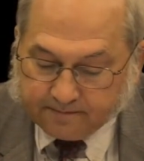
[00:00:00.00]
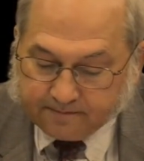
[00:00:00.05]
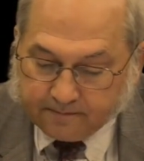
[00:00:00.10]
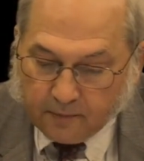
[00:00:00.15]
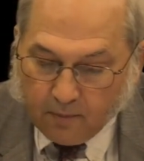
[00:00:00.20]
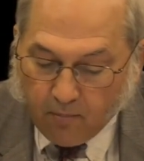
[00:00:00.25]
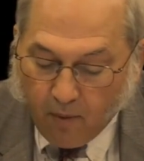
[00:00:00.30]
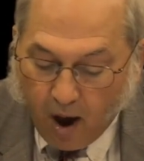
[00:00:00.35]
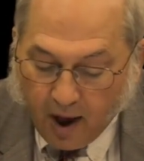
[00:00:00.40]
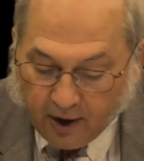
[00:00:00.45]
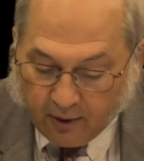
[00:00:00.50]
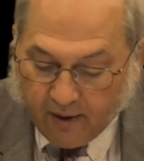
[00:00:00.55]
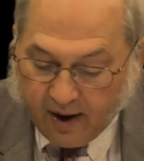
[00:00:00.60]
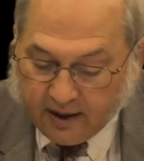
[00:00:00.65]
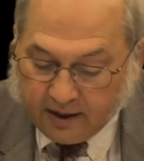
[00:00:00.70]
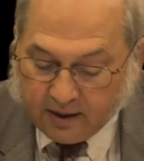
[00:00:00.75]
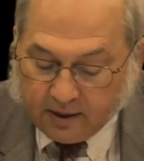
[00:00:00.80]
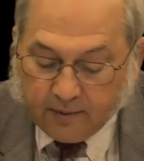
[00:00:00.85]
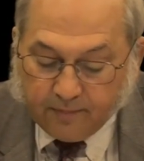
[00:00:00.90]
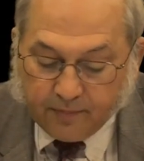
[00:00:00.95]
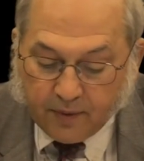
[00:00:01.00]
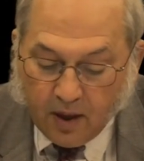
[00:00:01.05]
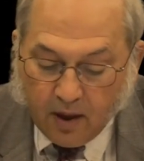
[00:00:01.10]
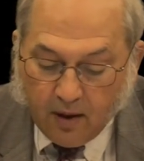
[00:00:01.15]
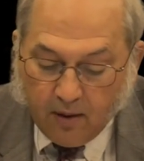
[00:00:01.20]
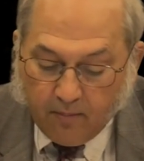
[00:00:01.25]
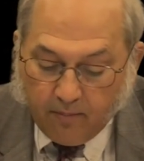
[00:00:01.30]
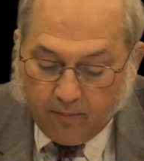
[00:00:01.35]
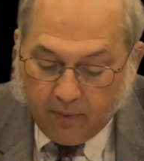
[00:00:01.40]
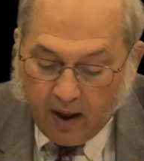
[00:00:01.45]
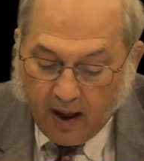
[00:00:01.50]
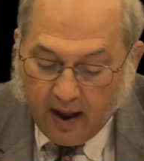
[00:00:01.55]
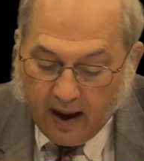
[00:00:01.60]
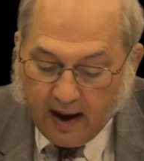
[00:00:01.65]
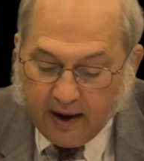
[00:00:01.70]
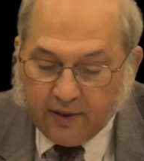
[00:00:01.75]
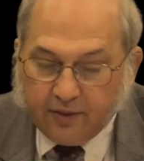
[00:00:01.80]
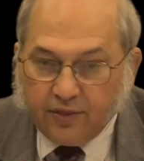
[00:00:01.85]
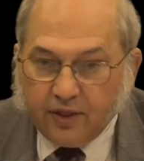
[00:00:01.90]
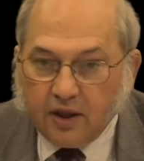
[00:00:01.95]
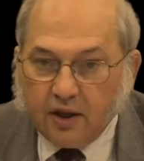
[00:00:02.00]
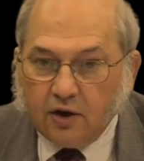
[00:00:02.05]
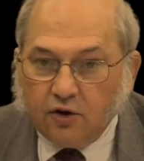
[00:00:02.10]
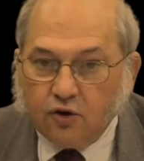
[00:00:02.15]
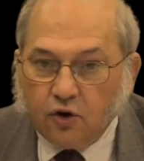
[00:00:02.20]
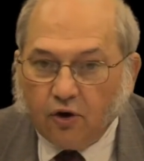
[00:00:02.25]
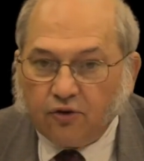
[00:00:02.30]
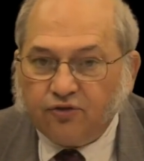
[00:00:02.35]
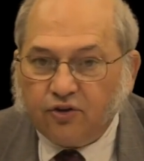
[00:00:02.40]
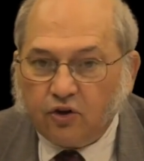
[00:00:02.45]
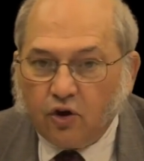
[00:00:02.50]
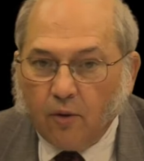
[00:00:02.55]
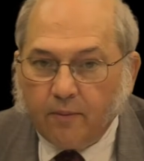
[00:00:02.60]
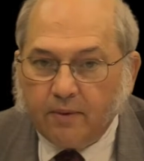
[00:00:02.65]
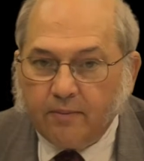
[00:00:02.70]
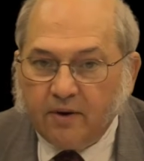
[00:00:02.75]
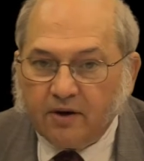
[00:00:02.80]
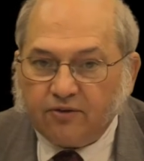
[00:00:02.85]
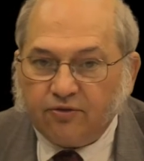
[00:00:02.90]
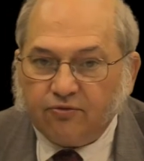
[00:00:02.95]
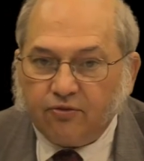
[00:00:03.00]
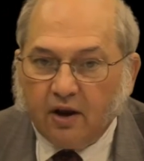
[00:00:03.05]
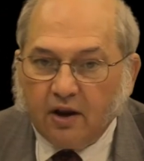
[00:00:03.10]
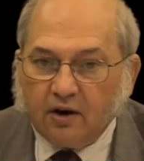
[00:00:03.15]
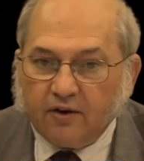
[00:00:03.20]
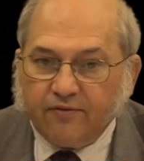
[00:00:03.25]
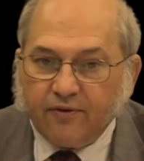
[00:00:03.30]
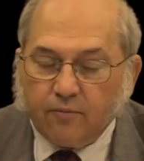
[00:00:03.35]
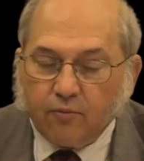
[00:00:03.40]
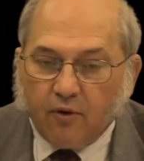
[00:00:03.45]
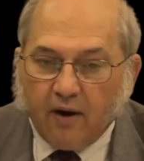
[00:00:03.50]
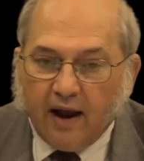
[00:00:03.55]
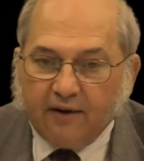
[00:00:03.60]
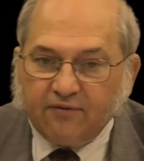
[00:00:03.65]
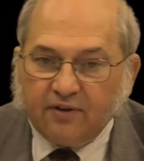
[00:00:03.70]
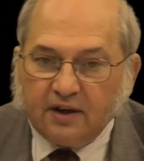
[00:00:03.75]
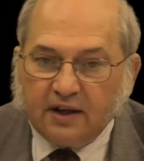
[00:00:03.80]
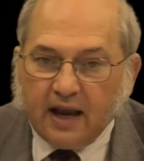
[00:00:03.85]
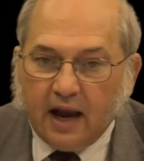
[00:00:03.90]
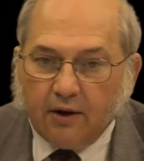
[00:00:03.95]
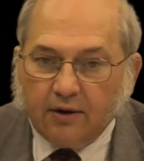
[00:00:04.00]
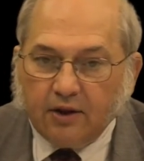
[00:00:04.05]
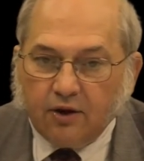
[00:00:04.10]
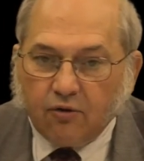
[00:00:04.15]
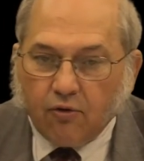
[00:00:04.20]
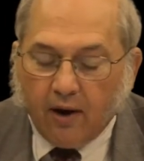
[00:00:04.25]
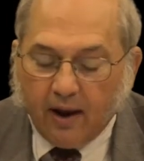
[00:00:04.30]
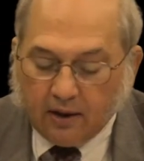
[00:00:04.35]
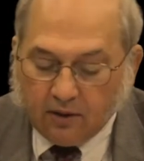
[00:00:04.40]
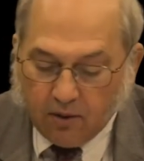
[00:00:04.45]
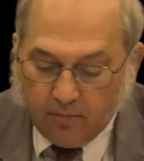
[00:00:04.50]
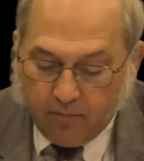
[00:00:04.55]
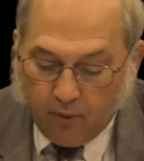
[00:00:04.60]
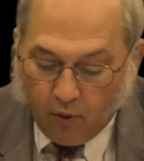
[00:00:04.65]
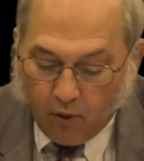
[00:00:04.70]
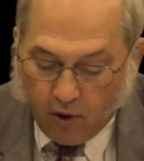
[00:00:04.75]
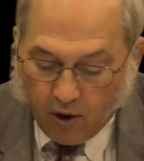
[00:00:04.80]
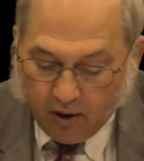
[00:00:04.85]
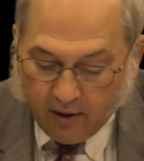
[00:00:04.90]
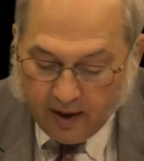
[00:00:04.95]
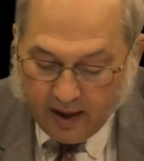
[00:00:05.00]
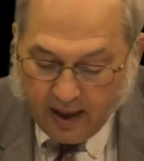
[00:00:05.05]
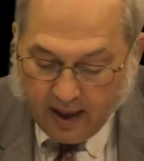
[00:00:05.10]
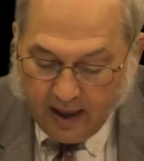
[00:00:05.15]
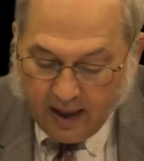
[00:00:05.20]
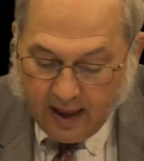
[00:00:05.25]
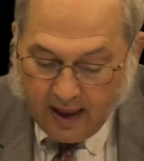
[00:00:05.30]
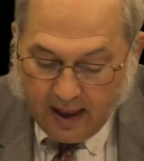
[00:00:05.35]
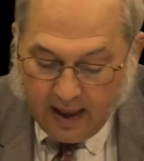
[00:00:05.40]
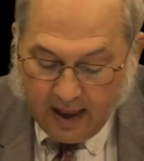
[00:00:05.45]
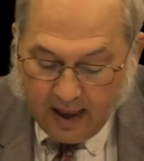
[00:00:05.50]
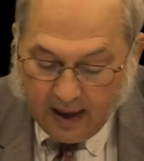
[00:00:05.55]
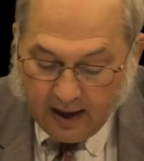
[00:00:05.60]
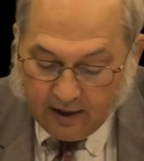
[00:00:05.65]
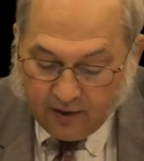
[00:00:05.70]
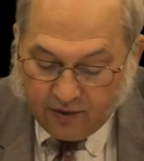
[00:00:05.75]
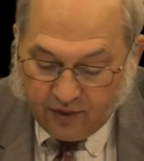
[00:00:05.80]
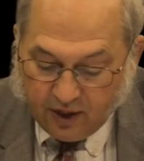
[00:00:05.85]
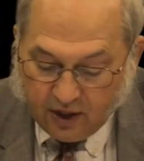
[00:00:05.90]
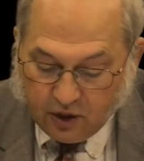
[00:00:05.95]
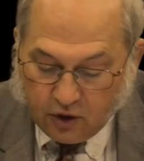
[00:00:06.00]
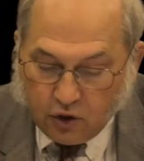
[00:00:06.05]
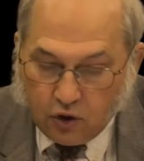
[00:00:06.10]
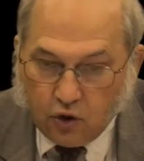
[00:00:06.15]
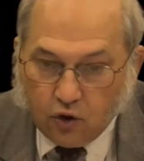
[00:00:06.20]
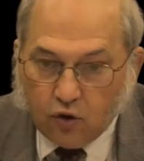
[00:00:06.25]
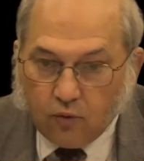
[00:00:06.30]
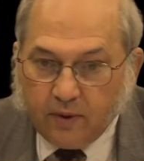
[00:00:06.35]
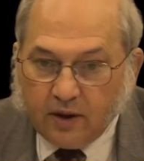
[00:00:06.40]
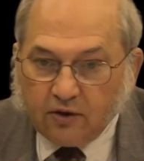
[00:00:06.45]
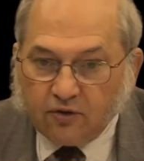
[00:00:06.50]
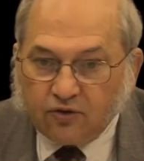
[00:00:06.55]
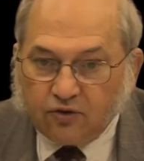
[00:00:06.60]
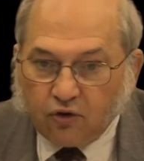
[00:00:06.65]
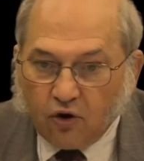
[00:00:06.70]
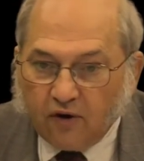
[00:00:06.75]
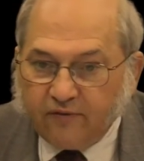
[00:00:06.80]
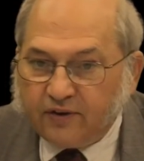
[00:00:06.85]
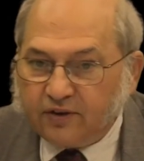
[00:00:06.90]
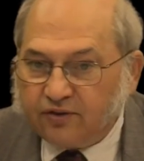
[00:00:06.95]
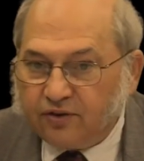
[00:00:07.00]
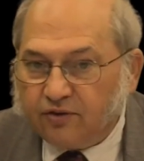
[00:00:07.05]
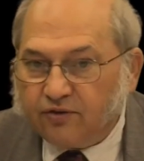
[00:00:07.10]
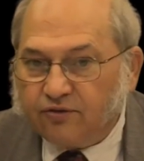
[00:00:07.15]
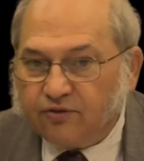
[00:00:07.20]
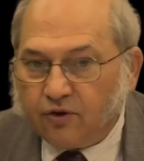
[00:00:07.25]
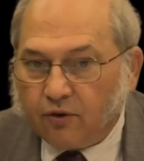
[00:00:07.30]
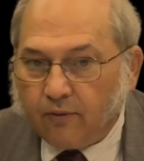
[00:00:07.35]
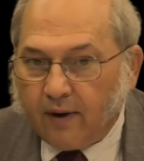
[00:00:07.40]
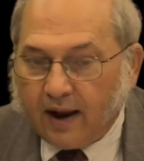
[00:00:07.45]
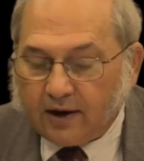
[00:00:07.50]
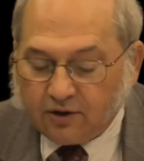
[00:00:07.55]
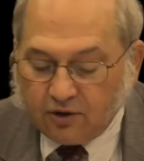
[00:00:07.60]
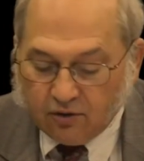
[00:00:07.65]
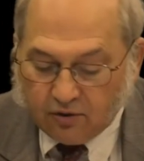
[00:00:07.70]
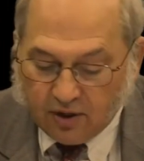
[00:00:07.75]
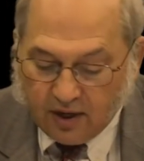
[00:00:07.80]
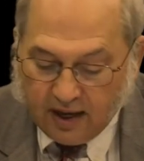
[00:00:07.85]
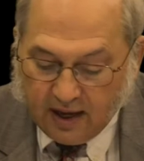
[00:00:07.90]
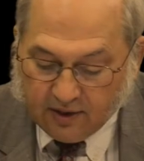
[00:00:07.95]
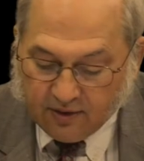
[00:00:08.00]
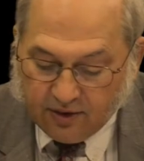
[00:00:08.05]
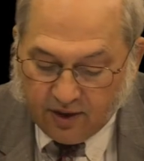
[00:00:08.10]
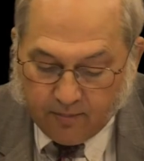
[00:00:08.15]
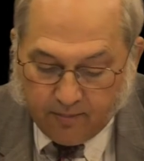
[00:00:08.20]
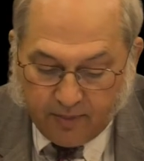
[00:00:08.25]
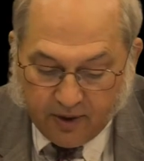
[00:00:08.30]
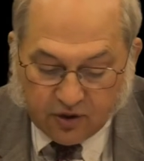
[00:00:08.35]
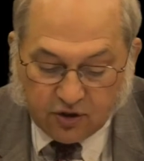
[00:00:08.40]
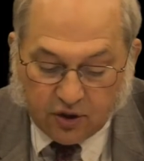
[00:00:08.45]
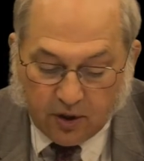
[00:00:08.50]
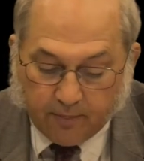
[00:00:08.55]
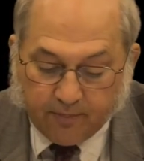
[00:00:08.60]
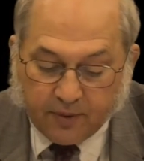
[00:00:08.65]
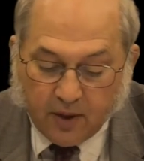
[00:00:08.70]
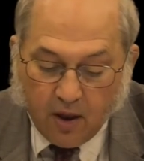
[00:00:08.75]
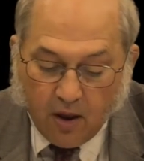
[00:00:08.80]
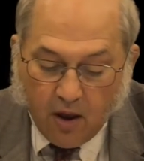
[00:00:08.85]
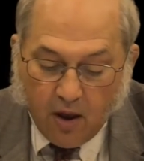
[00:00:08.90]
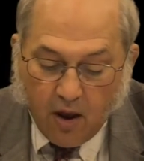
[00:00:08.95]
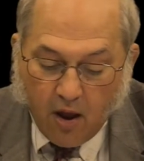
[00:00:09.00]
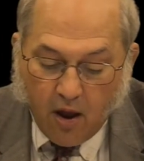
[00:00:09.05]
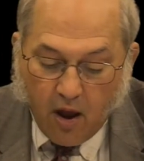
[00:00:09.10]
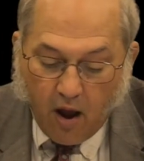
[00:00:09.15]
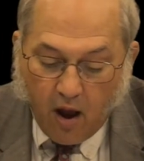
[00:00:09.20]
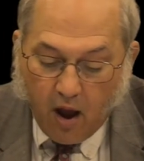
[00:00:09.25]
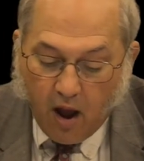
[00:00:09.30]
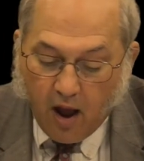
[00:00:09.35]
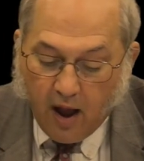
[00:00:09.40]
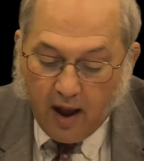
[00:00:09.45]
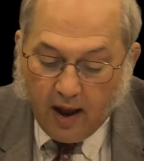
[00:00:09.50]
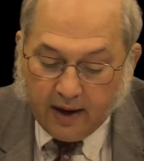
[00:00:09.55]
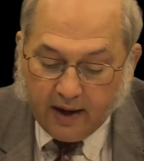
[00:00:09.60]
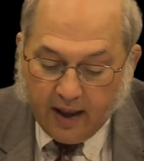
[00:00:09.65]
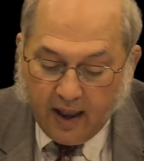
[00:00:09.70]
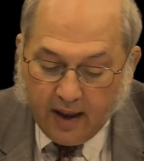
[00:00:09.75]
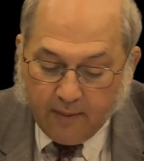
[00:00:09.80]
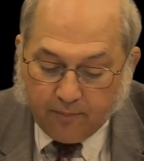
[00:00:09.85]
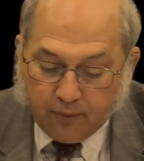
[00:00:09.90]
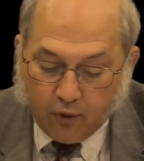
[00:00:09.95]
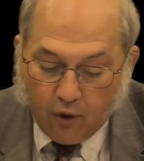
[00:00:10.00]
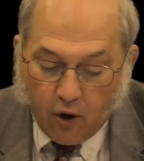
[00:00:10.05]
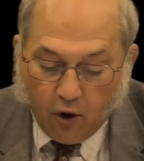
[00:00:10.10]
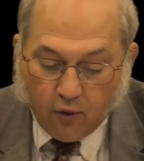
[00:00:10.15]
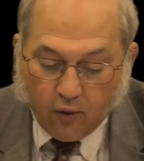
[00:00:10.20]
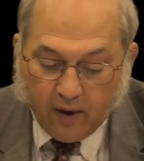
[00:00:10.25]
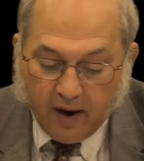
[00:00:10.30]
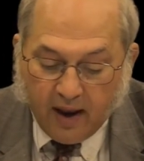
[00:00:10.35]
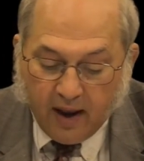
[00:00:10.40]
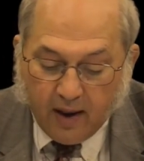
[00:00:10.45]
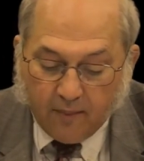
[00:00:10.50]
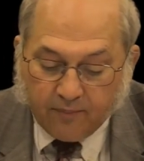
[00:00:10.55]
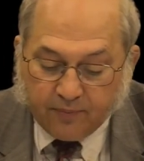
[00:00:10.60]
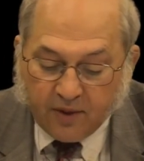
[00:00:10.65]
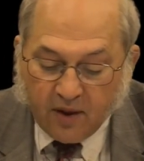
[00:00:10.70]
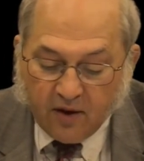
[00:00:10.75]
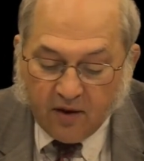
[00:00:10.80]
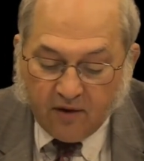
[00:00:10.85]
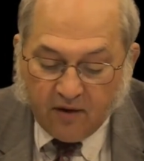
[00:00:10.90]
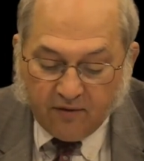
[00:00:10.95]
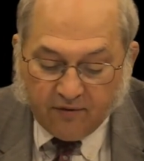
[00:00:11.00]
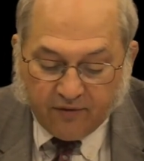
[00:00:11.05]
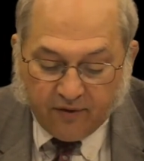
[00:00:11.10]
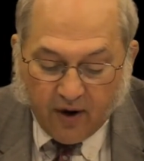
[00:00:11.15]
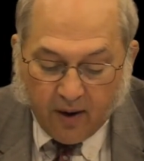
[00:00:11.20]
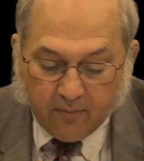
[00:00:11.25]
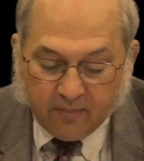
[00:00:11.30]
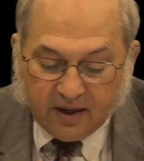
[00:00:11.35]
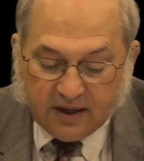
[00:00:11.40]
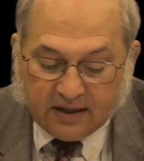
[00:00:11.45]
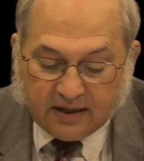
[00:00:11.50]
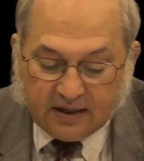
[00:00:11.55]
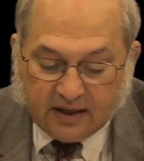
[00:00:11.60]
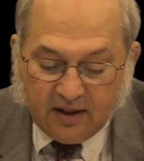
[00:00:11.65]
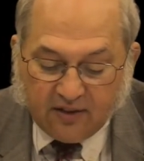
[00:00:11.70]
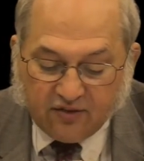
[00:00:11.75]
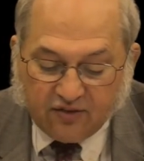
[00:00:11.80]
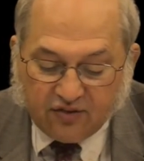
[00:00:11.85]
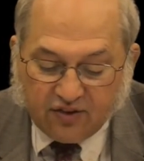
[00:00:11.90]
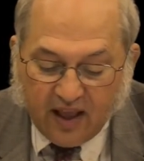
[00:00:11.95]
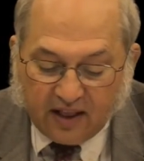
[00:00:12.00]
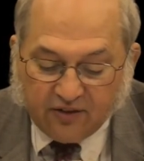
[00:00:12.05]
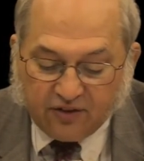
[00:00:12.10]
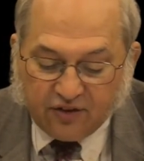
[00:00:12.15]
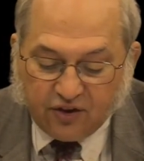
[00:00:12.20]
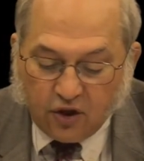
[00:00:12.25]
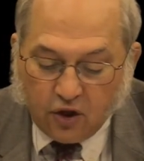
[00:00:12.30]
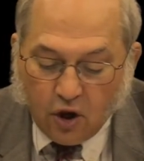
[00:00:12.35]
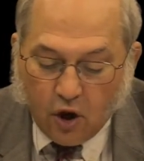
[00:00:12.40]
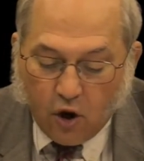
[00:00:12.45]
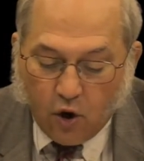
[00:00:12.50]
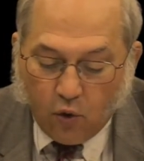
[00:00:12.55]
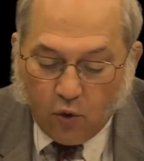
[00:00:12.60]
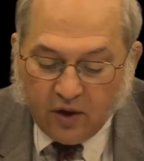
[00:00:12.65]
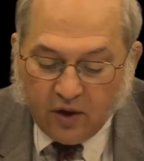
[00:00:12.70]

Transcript: moderated by the nursing home administrator from Grafton County, Craig Labor, and the Human Services Director, Nancy Bishop, on a program from Sensio